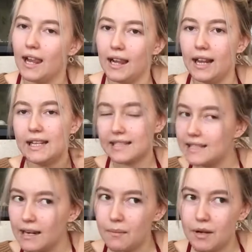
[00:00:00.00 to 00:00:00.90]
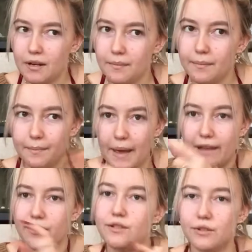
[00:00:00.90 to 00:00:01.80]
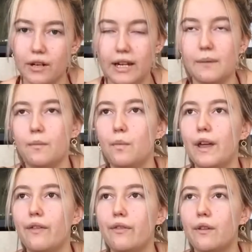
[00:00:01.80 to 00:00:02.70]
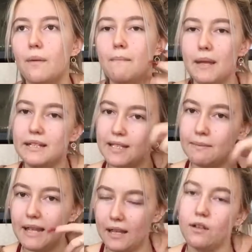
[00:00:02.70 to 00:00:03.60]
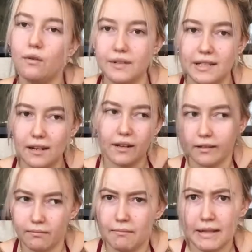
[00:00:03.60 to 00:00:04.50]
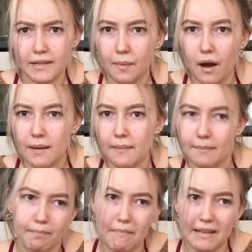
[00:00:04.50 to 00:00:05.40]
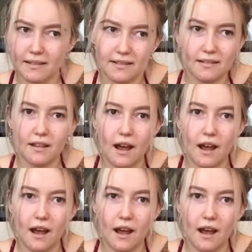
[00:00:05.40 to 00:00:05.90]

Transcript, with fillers: It's cinnamon pastry with mince meat and obviously like mince pie meat mince.